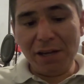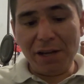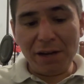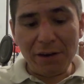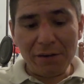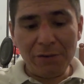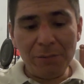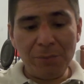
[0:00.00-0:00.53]

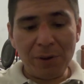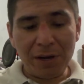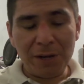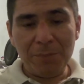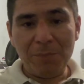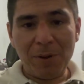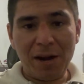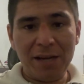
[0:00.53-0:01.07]
everybody
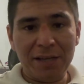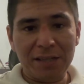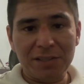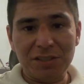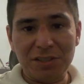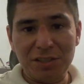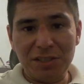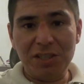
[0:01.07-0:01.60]
buying at
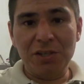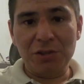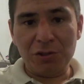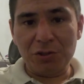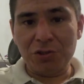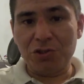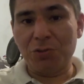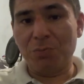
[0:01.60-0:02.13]

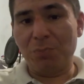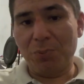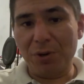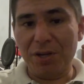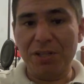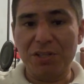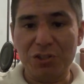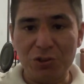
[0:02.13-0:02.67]
Sears
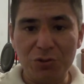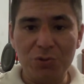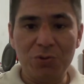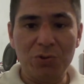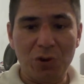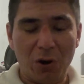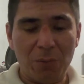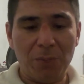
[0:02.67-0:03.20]
pretty
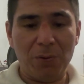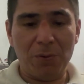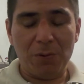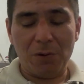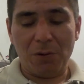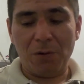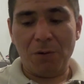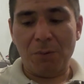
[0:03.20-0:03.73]
soon are
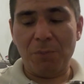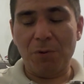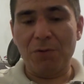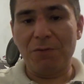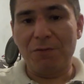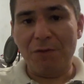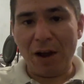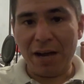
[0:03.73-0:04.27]

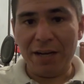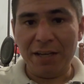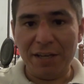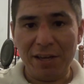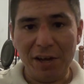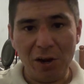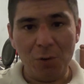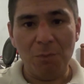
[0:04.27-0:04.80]
providing
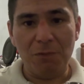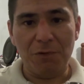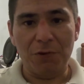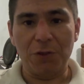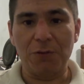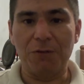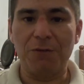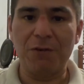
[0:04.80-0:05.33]
help for
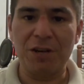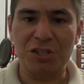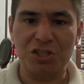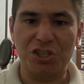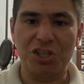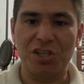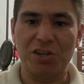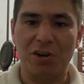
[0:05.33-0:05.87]
the
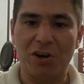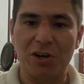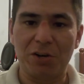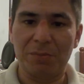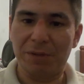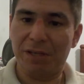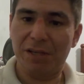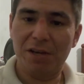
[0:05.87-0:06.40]
French
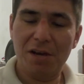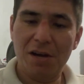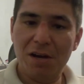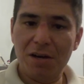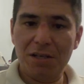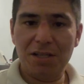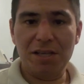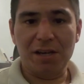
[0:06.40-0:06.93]
economy.
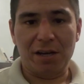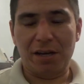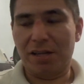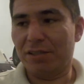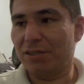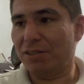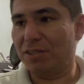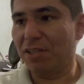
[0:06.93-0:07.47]
Yeah,
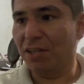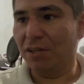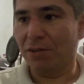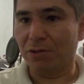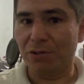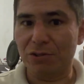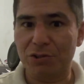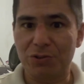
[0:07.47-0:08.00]

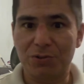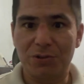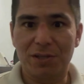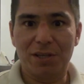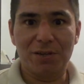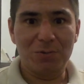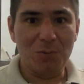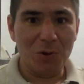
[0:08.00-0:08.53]
Sears,
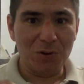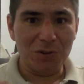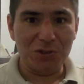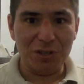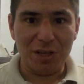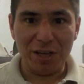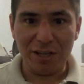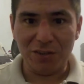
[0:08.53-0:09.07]
where's
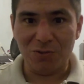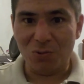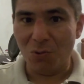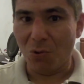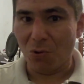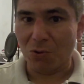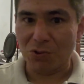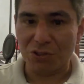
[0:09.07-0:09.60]
the
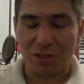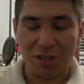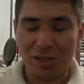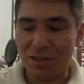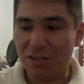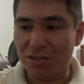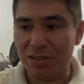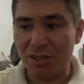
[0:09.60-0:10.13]
headquarters?
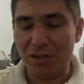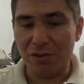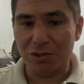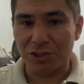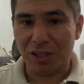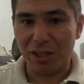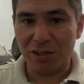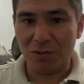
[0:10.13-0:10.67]

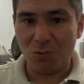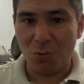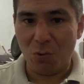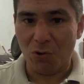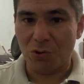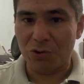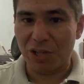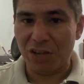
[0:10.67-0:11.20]
Sears
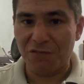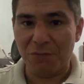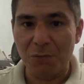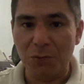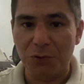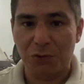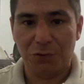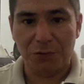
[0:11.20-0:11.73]
headquarters have moved to